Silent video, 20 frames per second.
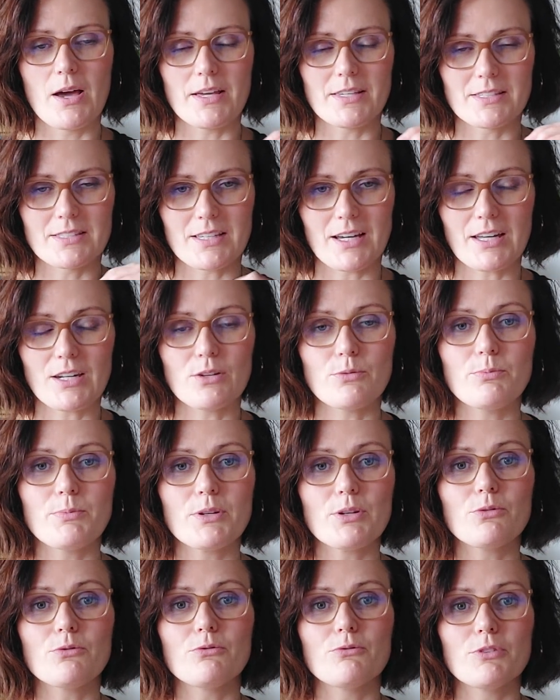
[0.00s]
It's got to
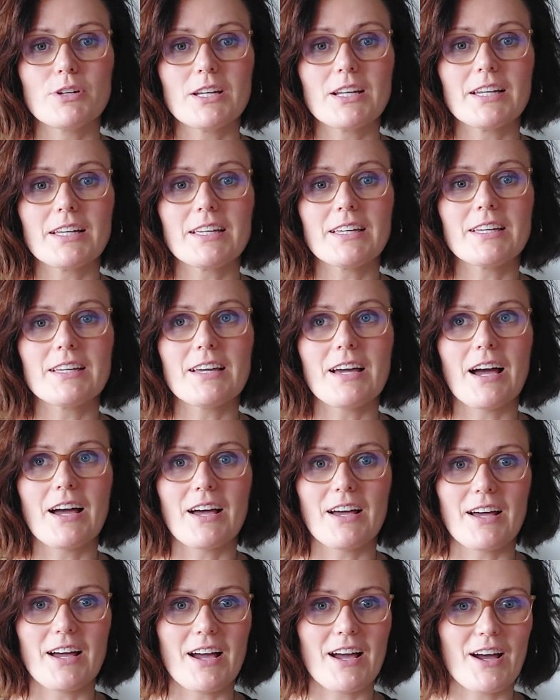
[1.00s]
be really,
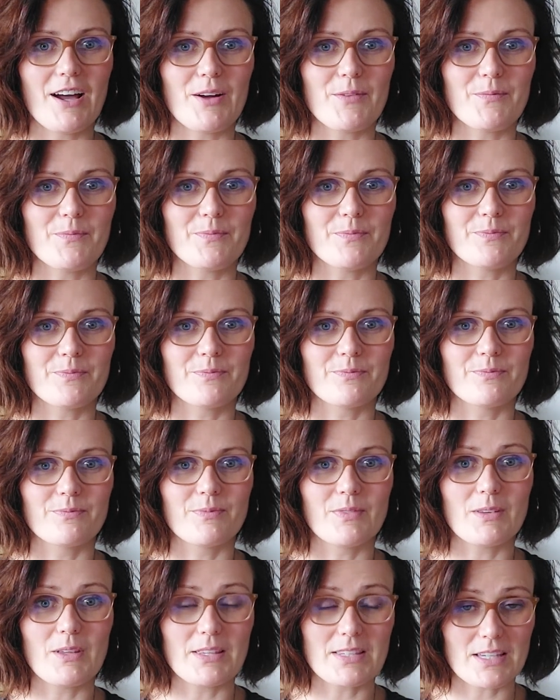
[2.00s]

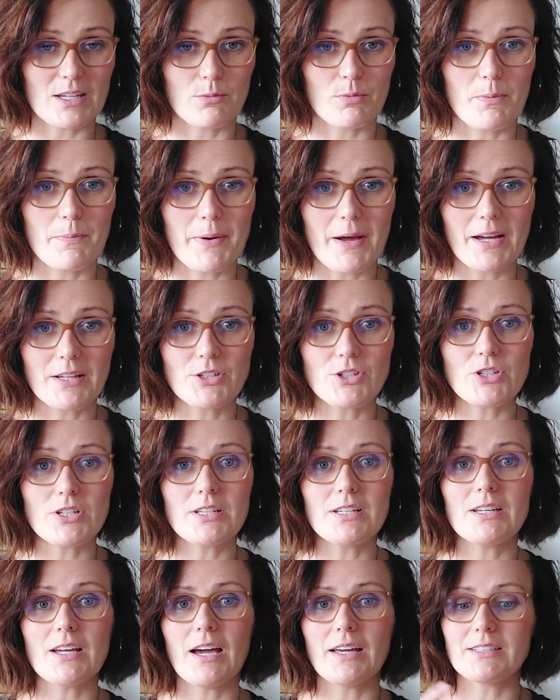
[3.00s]
it's got to be punchy.